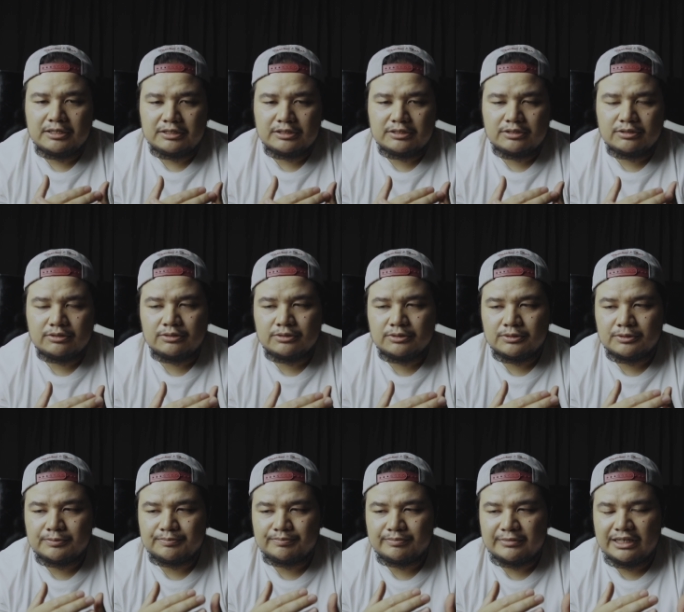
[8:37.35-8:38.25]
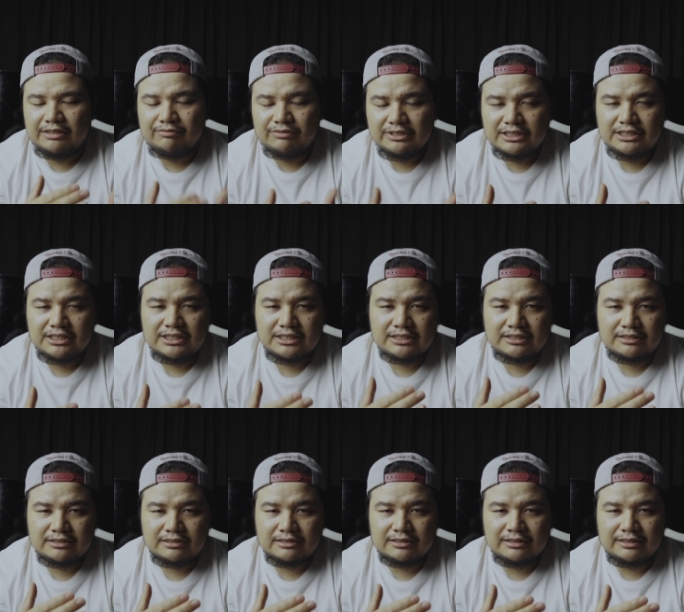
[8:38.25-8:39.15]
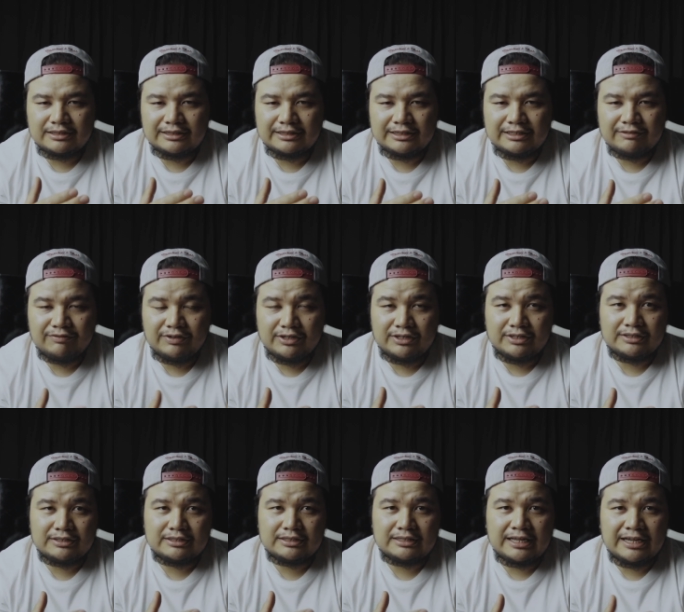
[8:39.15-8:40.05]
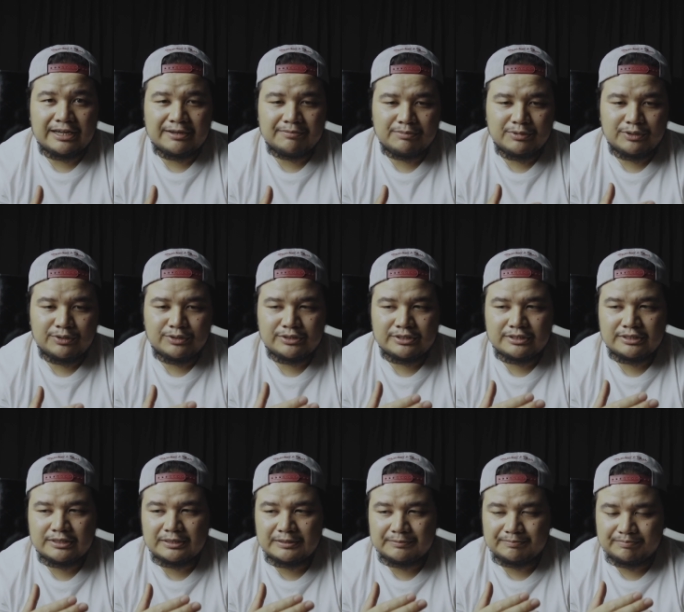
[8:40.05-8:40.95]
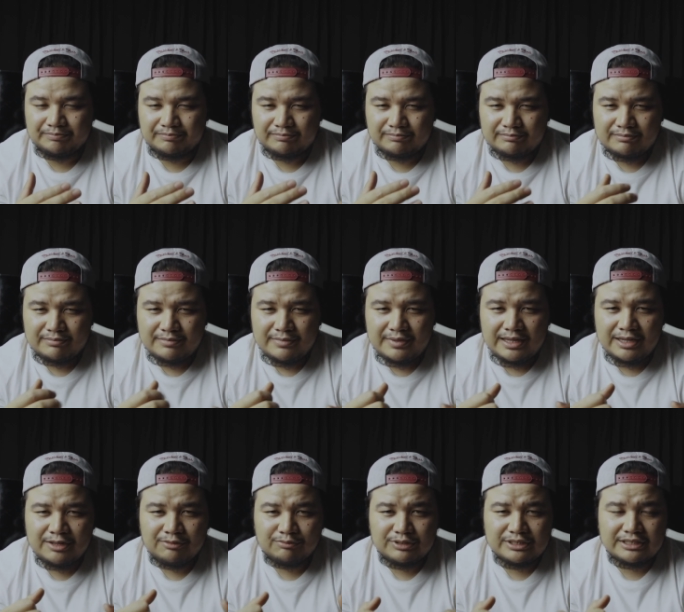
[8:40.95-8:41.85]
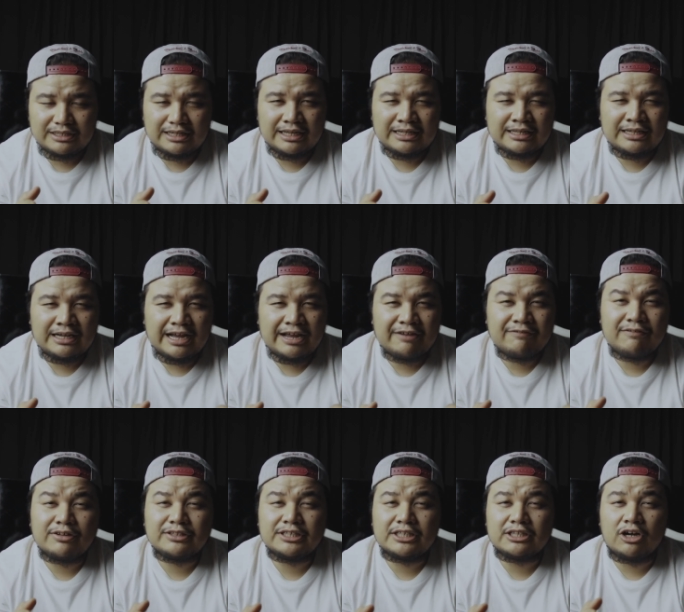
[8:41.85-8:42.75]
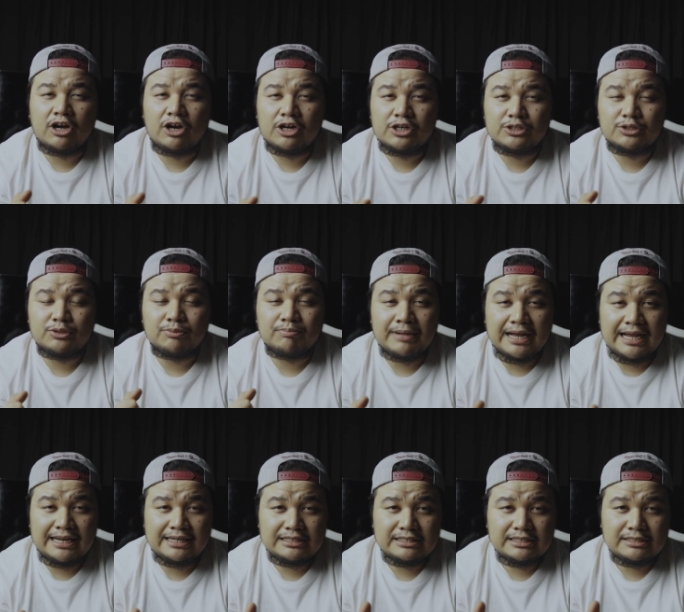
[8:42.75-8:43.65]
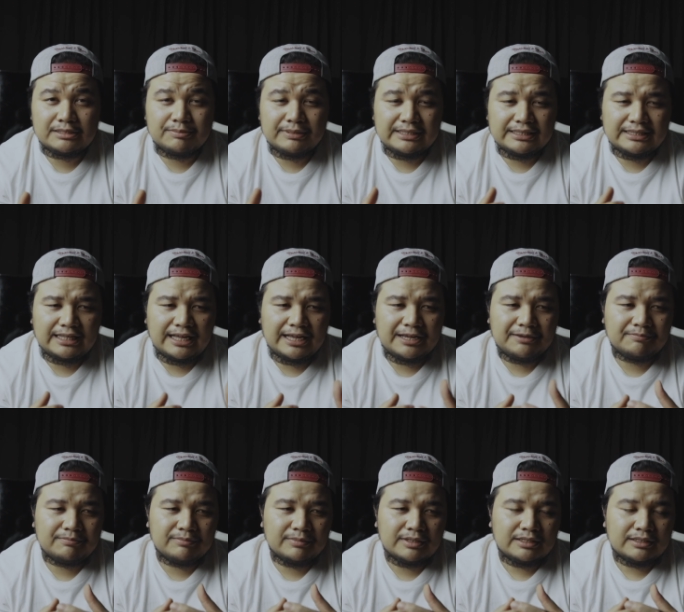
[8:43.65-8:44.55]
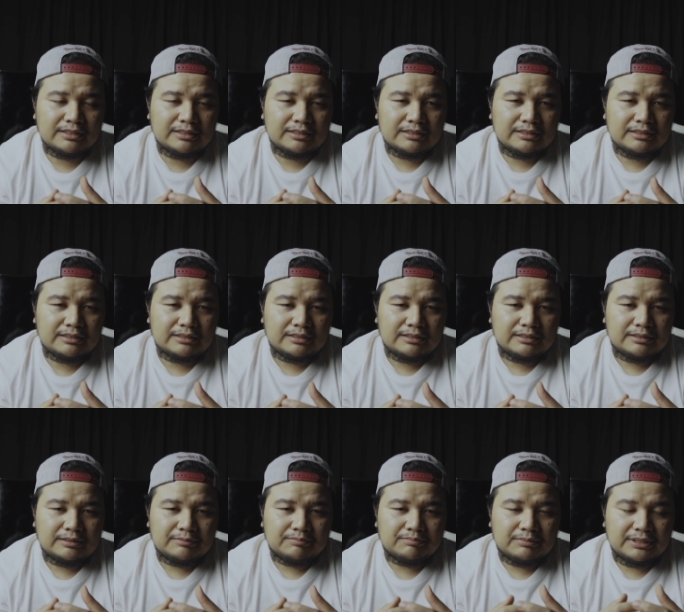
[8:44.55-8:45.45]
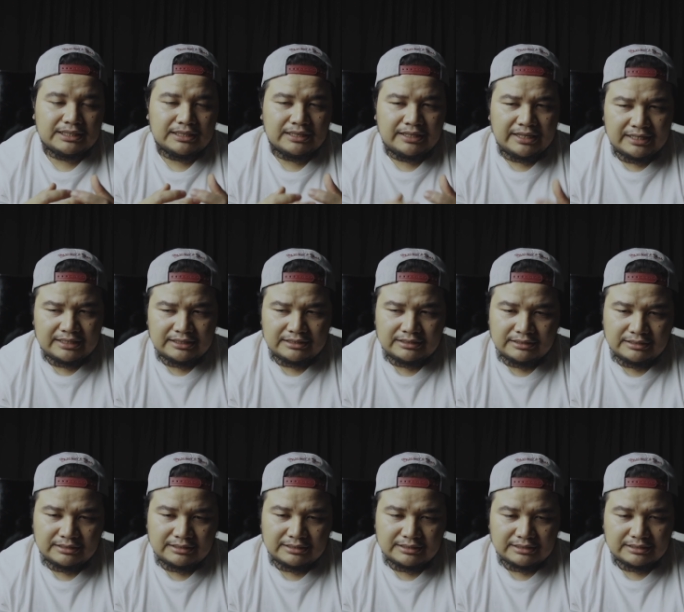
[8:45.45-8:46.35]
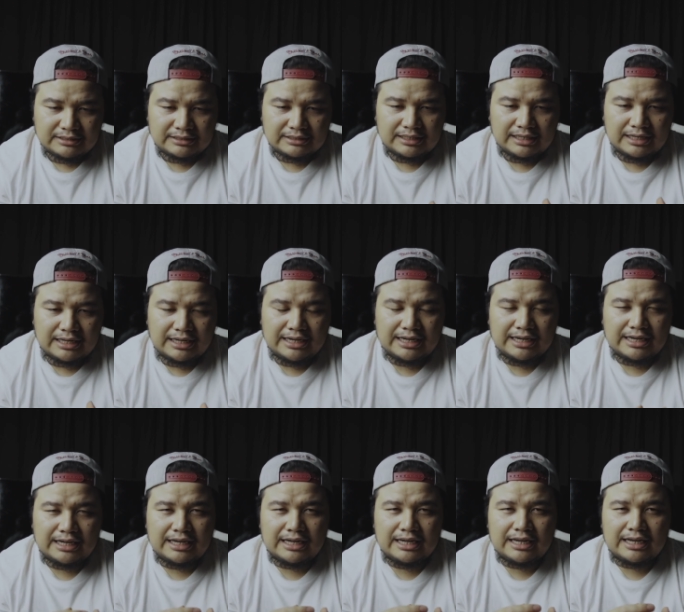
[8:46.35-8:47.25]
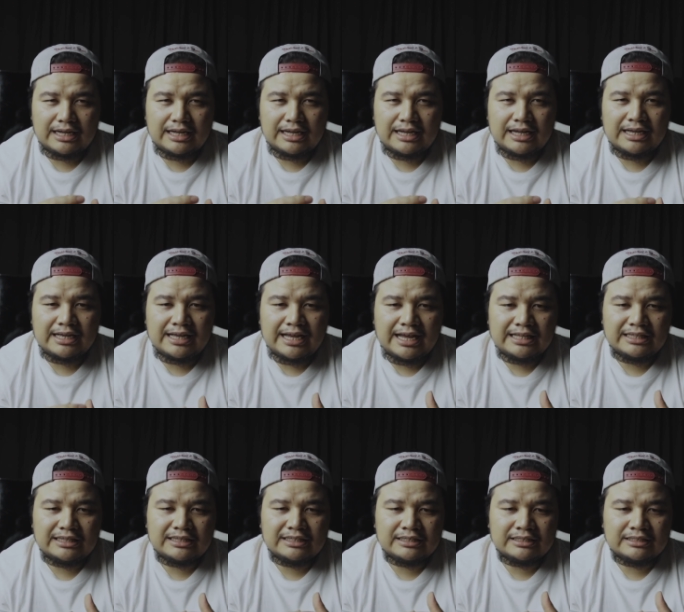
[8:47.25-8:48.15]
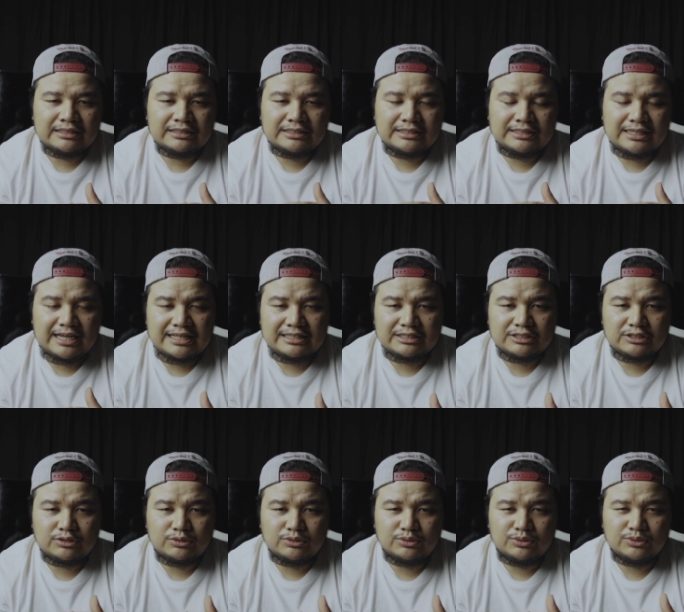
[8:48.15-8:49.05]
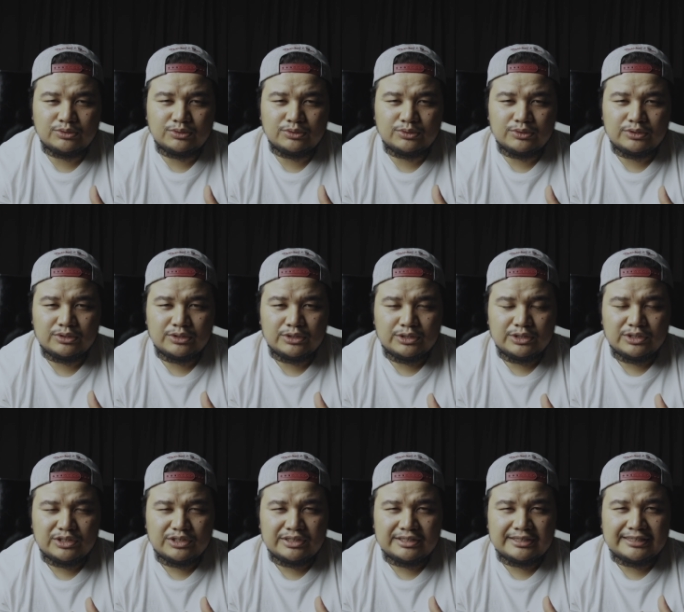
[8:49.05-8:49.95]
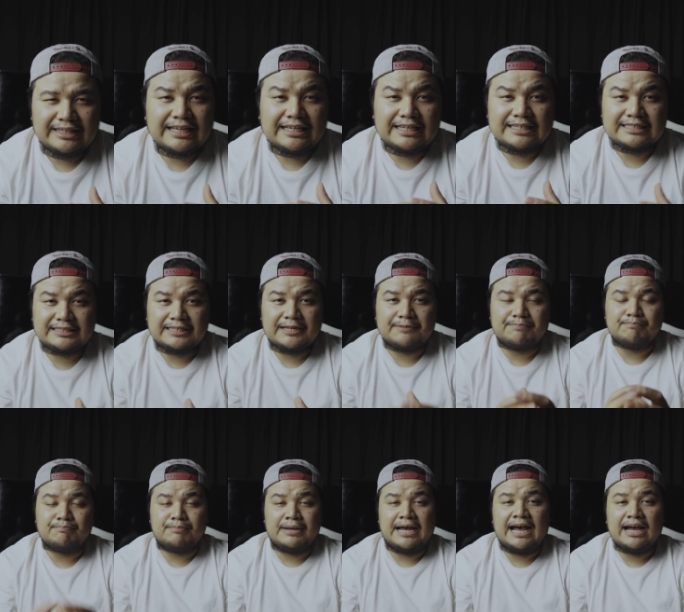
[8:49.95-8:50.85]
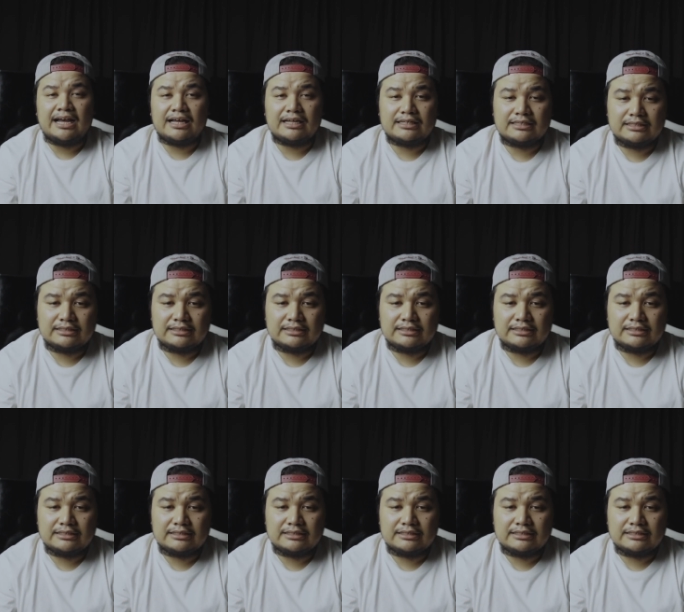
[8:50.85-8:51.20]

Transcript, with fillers: so it was just difficult time because it was I got I found it hard to balance my time but then I had the chance to take a step back